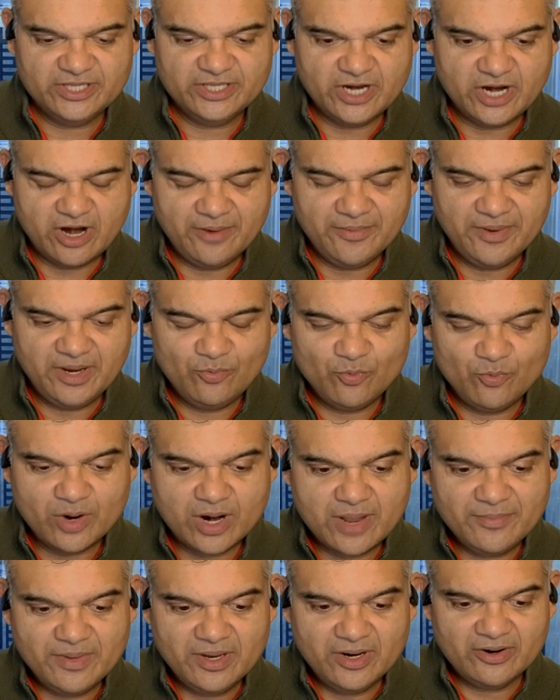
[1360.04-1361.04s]
in there. I mean,
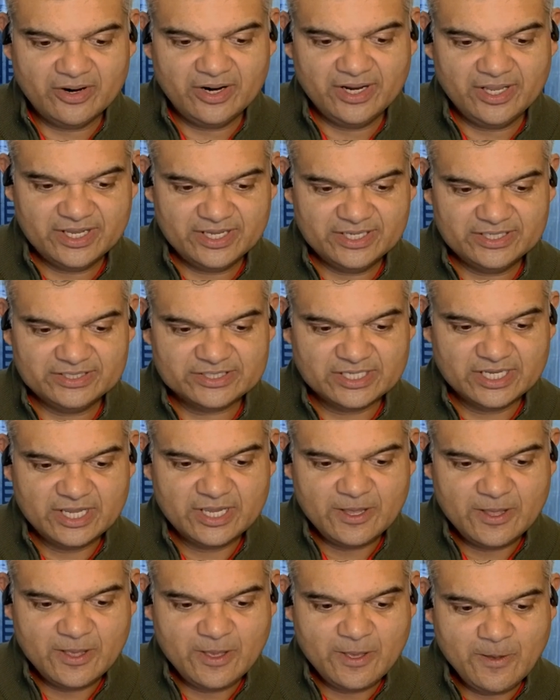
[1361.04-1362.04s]
what I'm hearing is
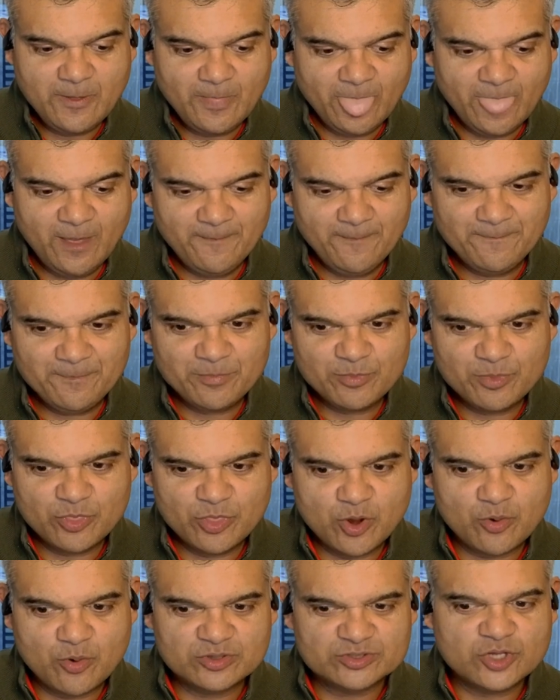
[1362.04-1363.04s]

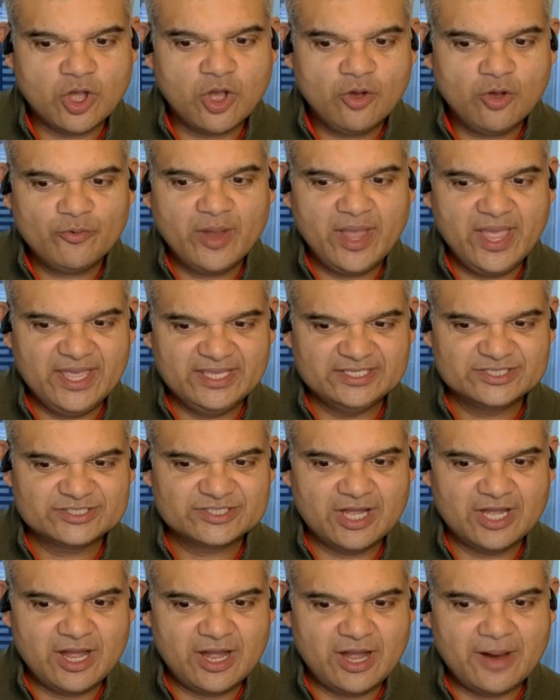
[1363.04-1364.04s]
there was
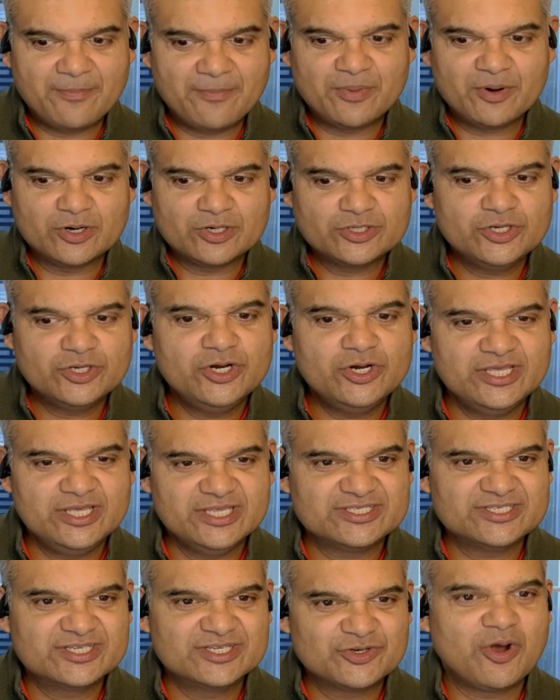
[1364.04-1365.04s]
always
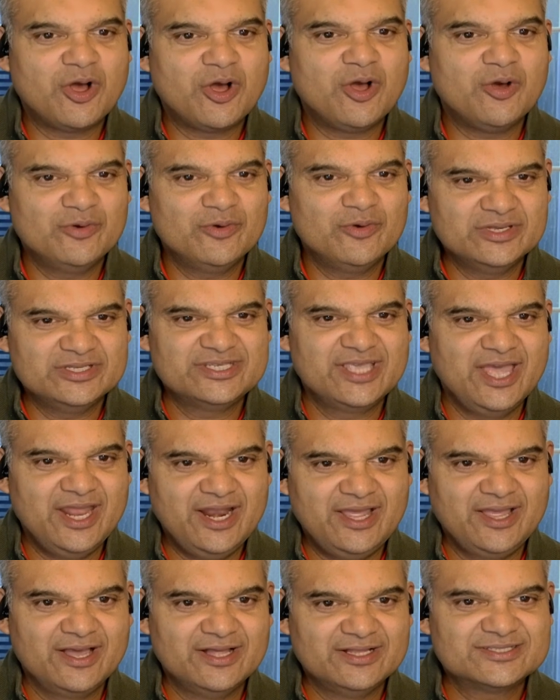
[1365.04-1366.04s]
opportunities because you're always
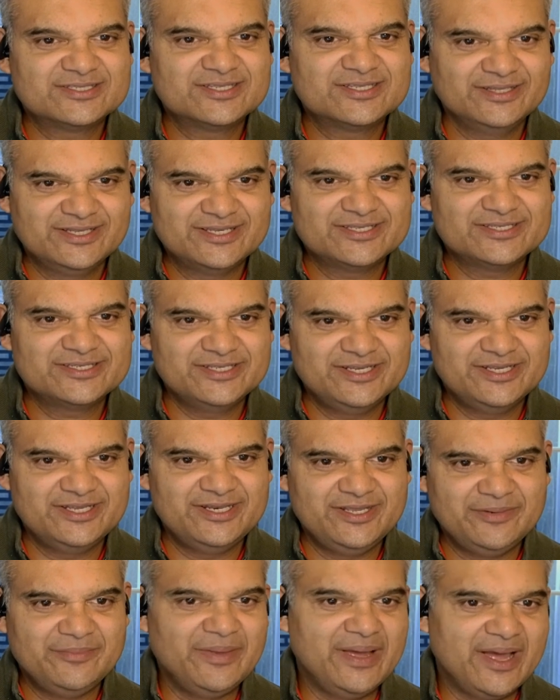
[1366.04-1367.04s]
getting
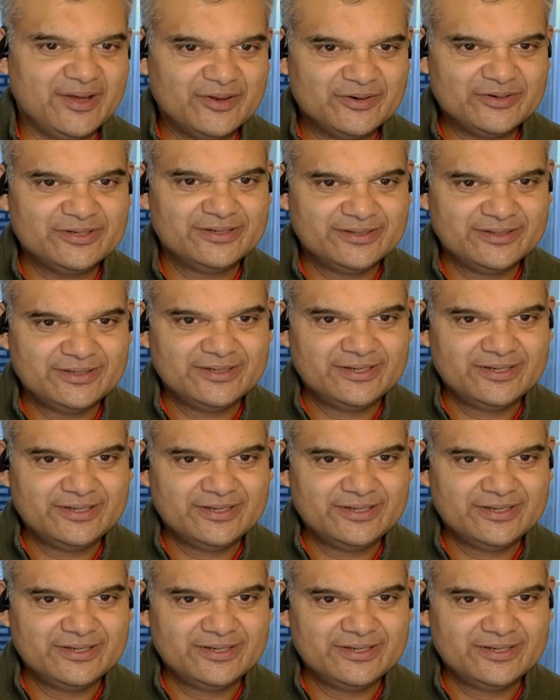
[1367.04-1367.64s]
unsolicited inbound.